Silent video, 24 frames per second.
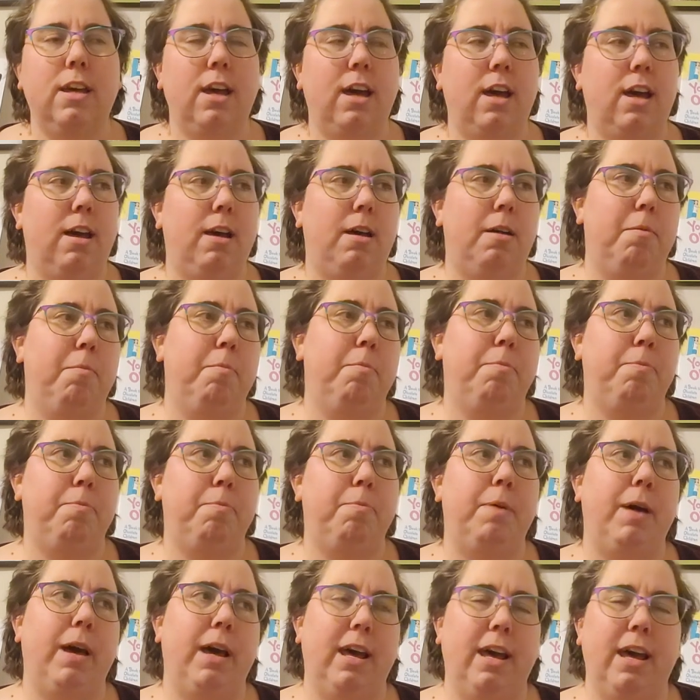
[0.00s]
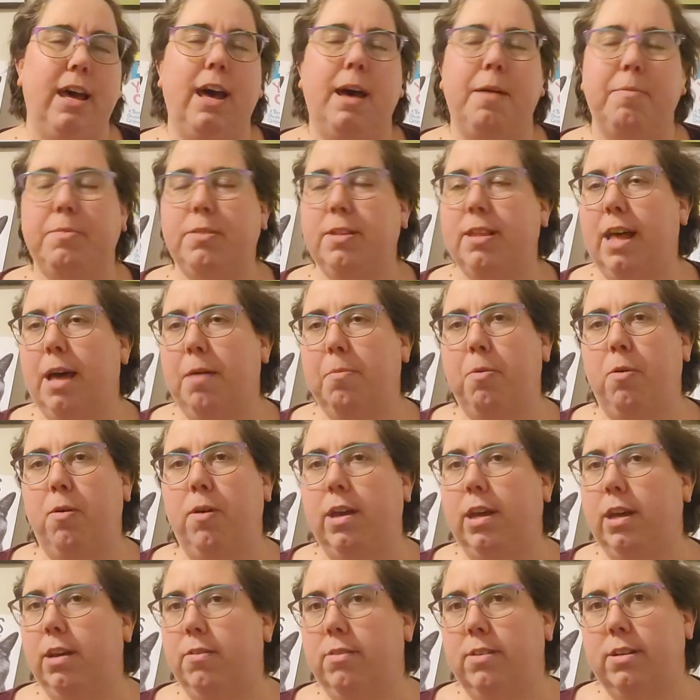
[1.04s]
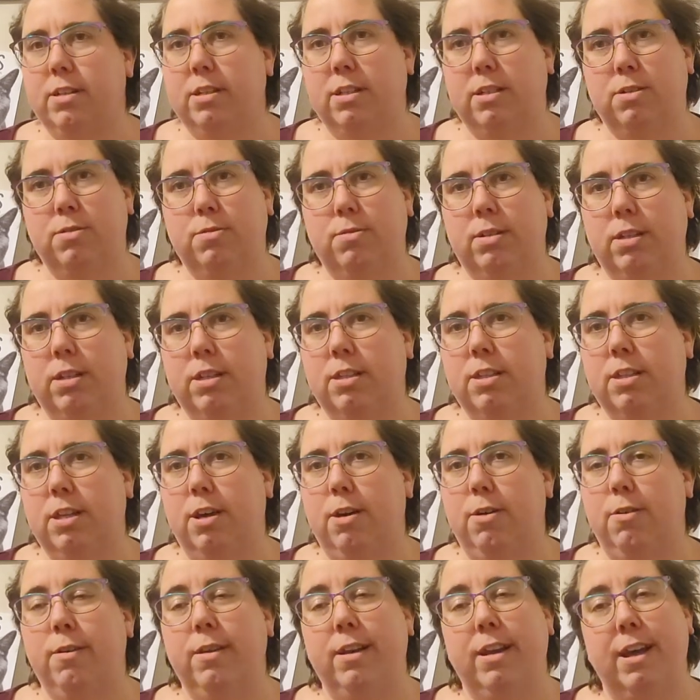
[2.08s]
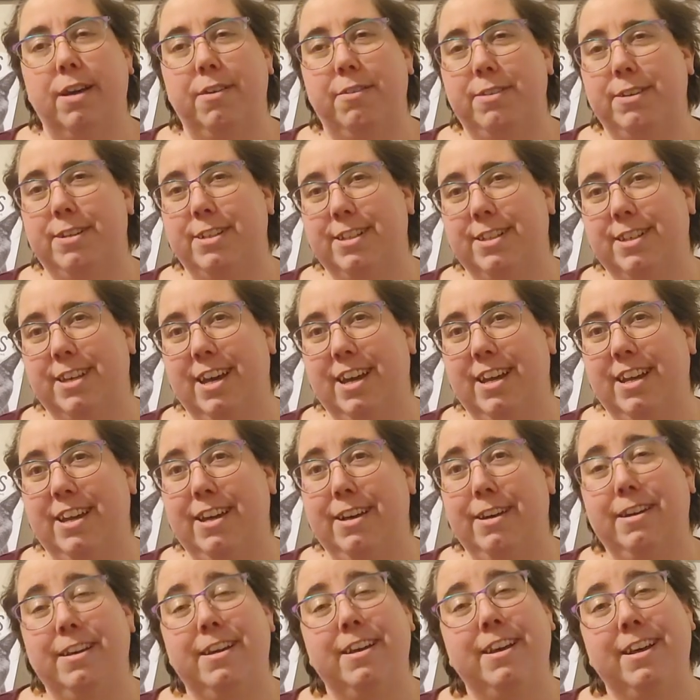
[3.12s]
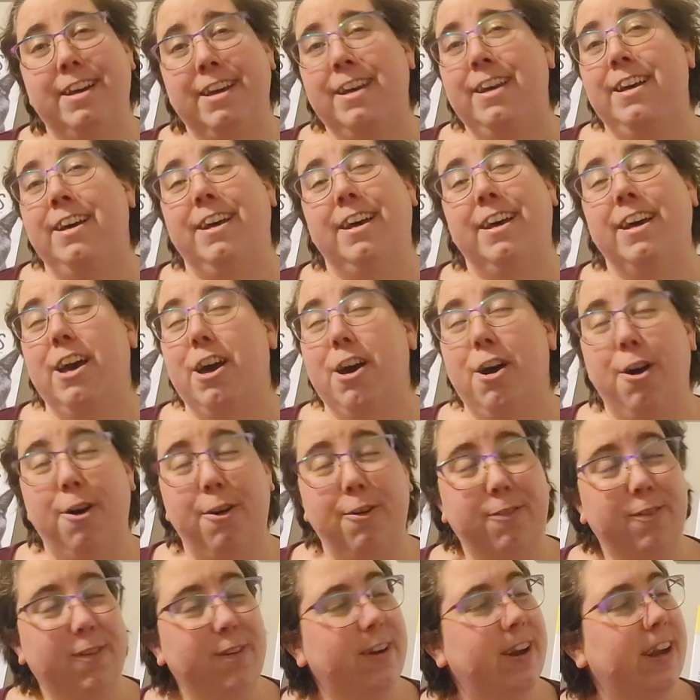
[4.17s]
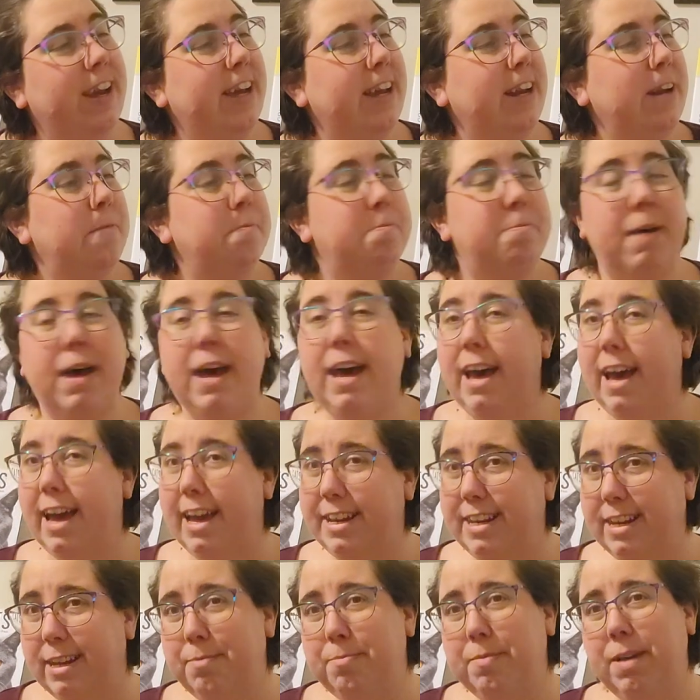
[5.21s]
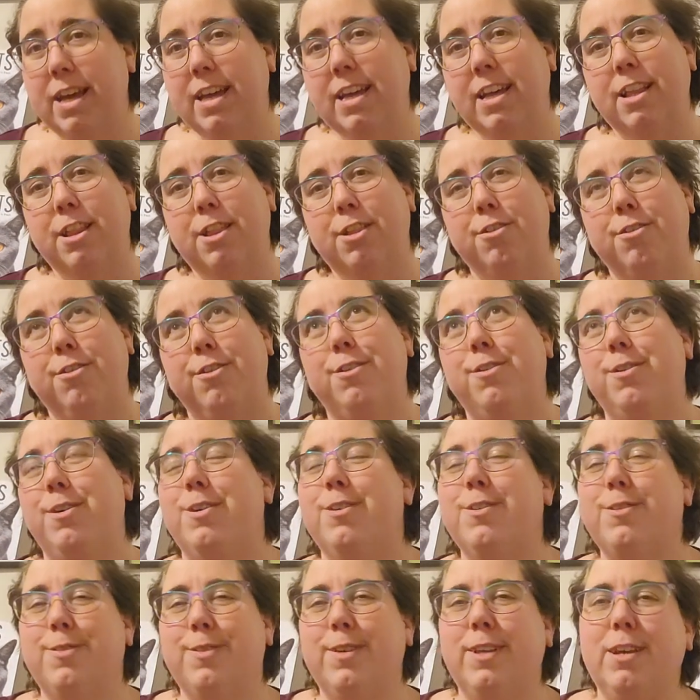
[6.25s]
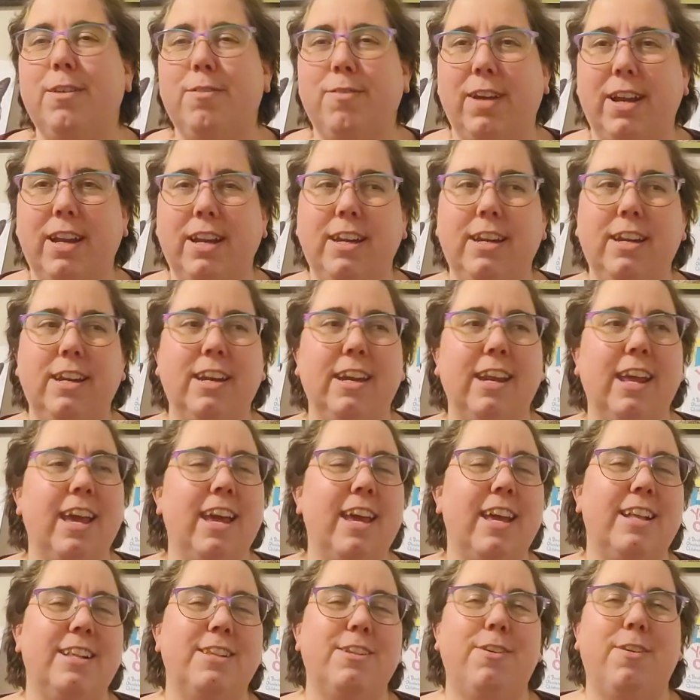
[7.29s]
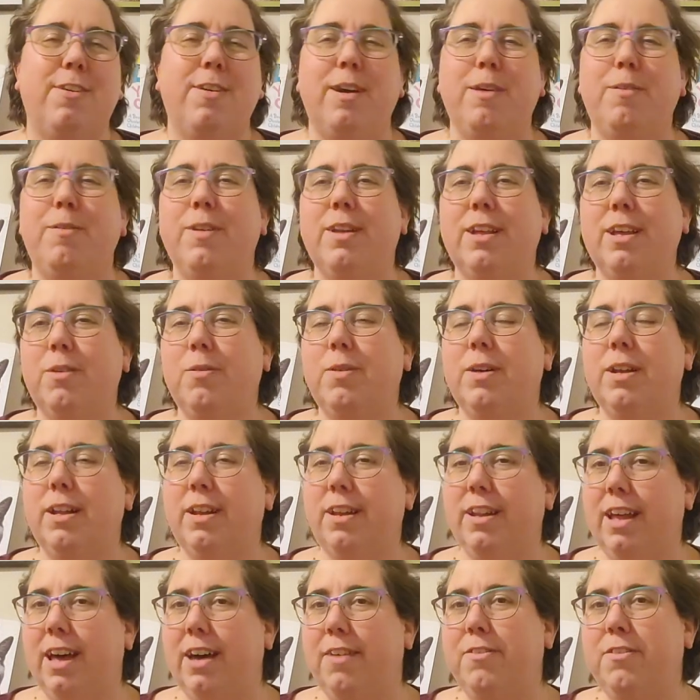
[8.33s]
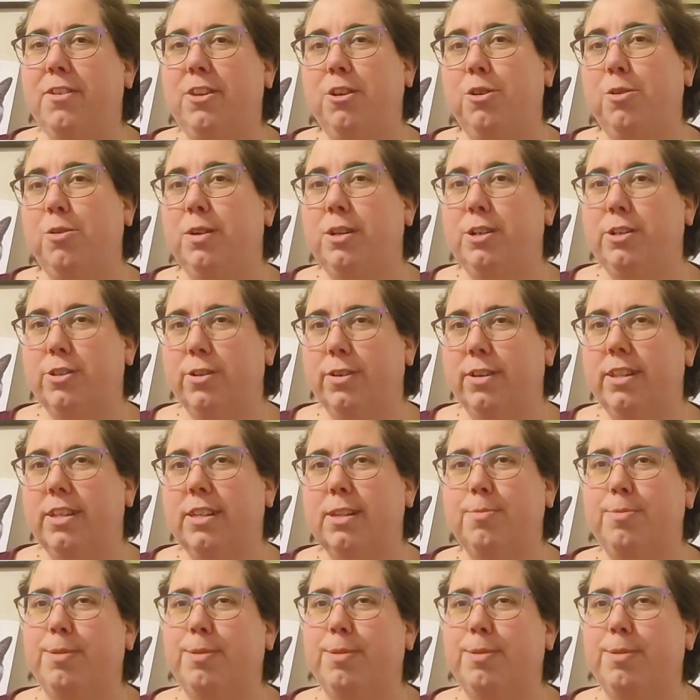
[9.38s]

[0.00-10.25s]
Um, but up to that point, it was just really slow, and I was just kind of over it. But I did make it through. It was really rainy today, and so I really would have loved to enjoy this